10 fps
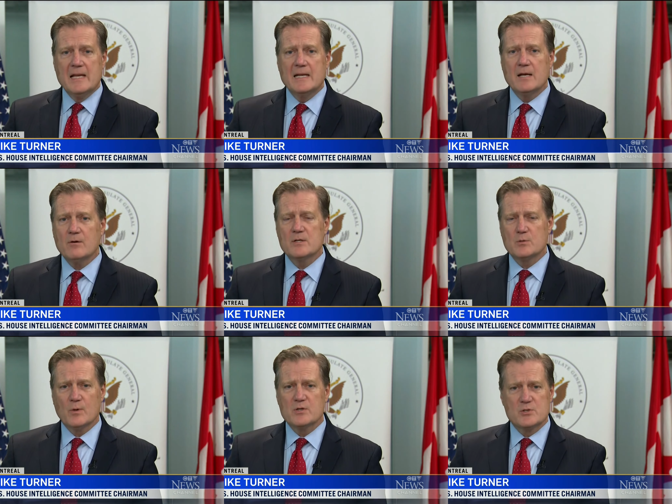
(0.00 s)
in
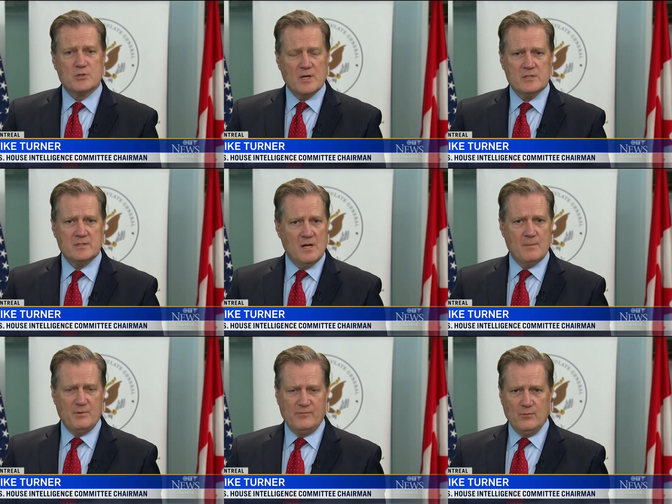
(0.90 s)
areas where it's just
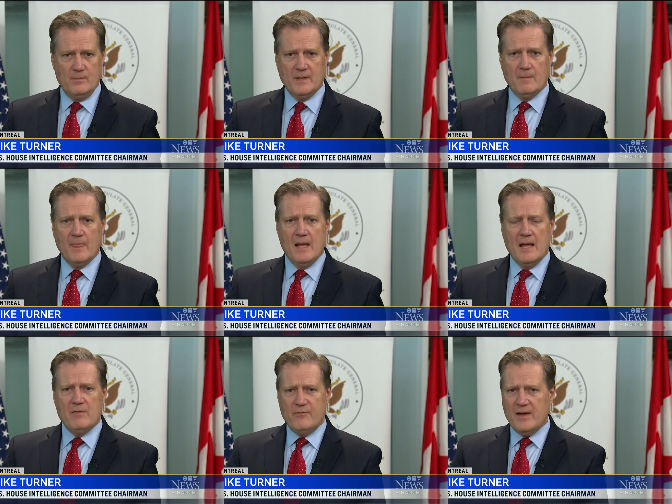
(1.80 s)
not performing.
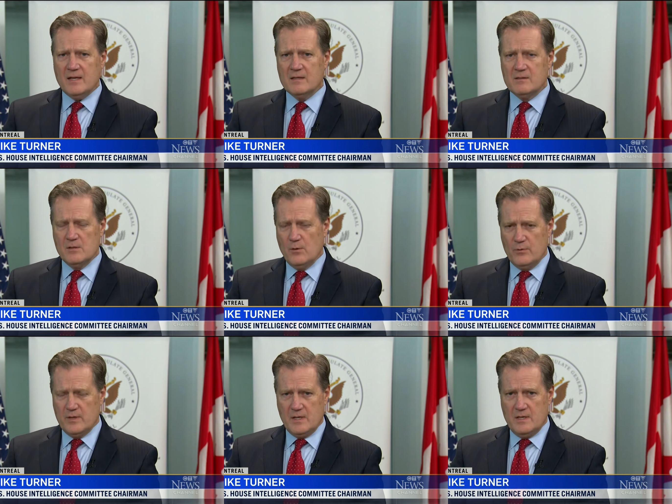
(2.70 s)
And the fact that, you know,
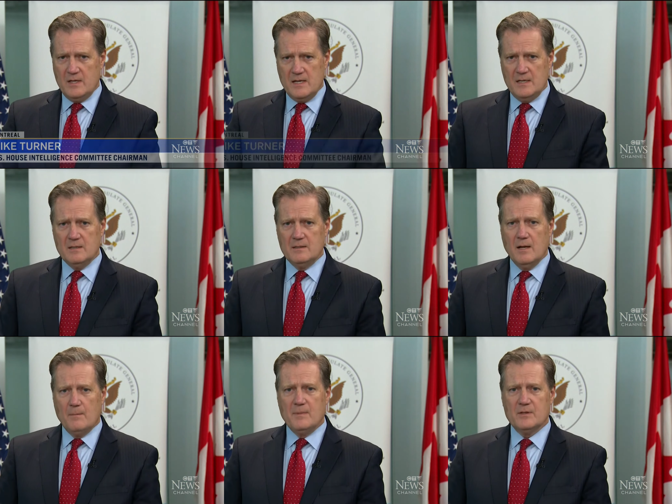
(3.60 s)
the Canadian
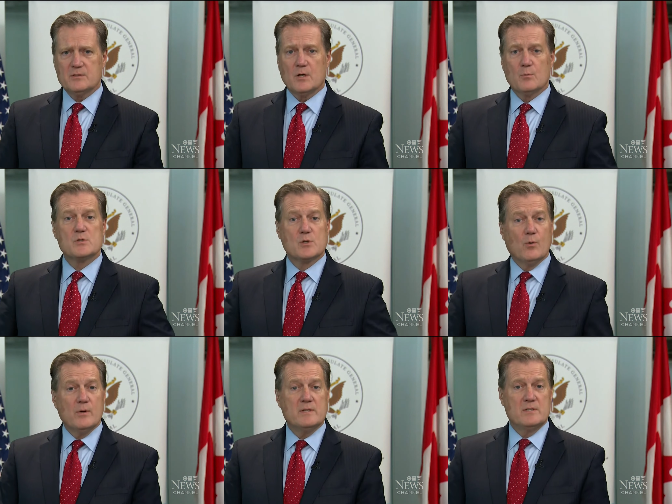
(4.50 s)
military was
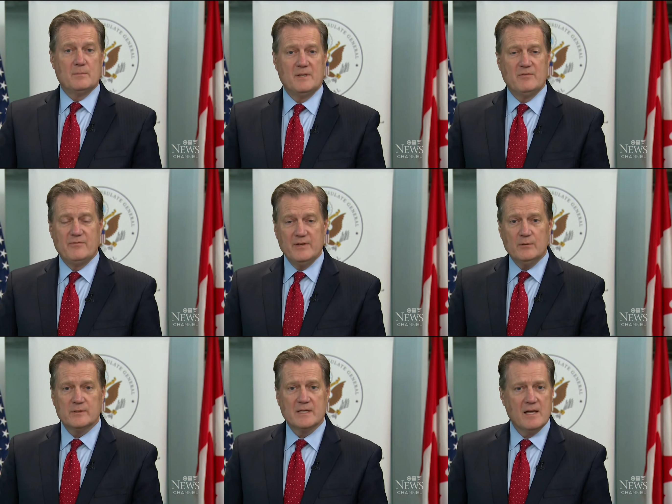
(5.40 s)
going to be
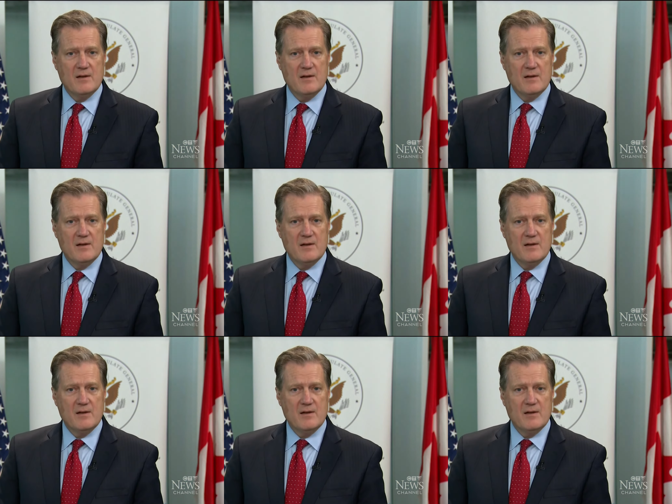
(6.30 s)
fielding